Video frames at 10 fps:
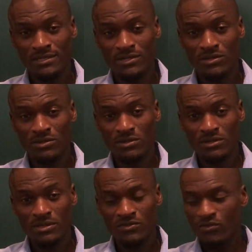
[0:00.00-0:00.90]
You know,
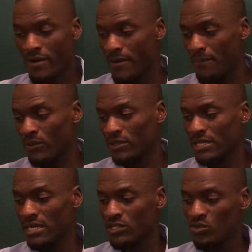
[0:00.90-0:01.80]
it's very
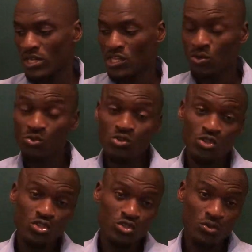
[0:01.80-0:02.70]
important. You can include
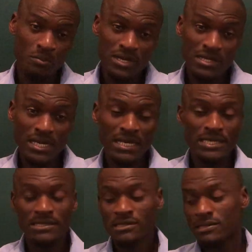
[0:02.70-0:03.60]
your social media
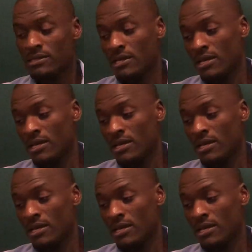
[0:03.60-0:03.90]
links.